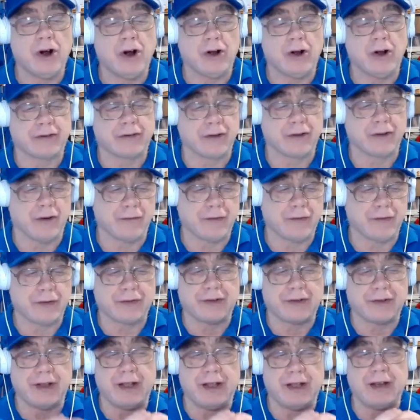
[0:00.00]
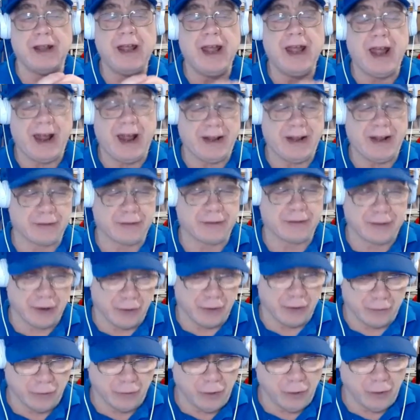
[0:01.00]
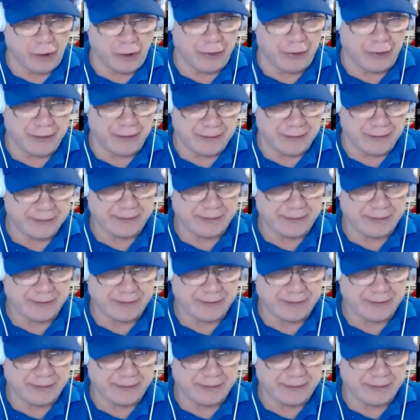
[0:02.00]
our self-esteem, and self-worth.